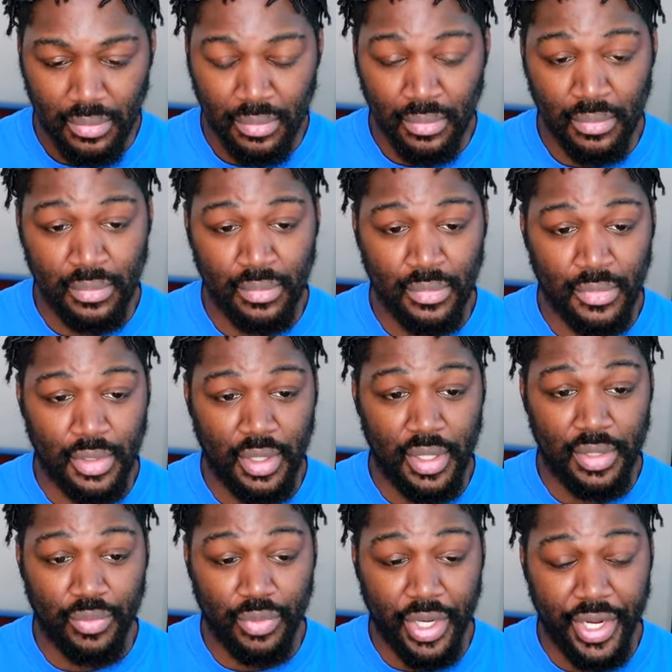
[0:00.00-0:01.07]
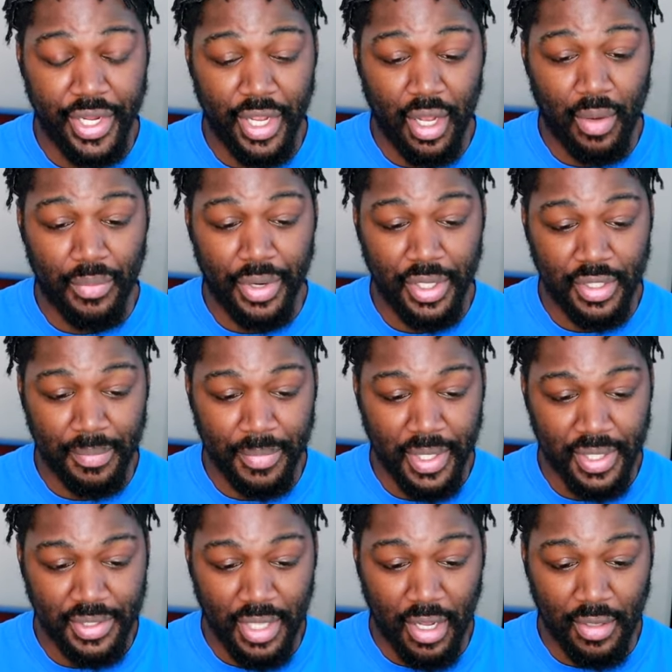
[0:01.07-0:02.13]
Hmm. one of y'all wanted the
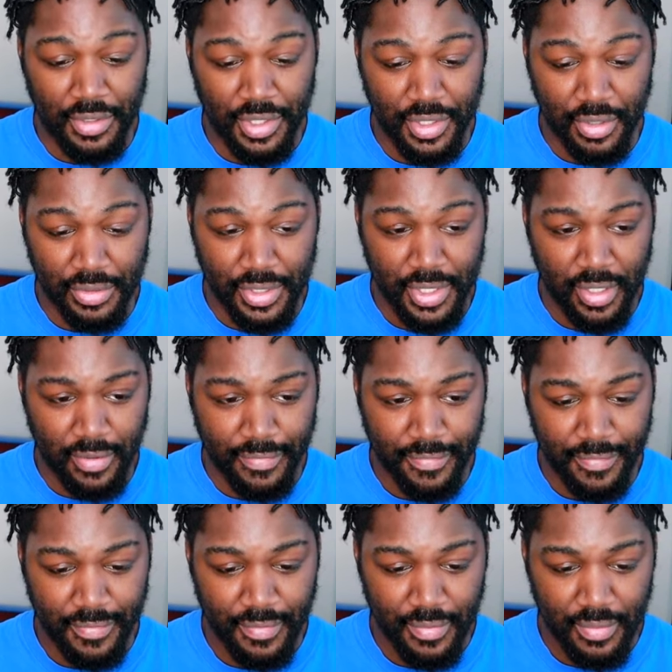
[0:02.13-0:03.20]
money all to yourself.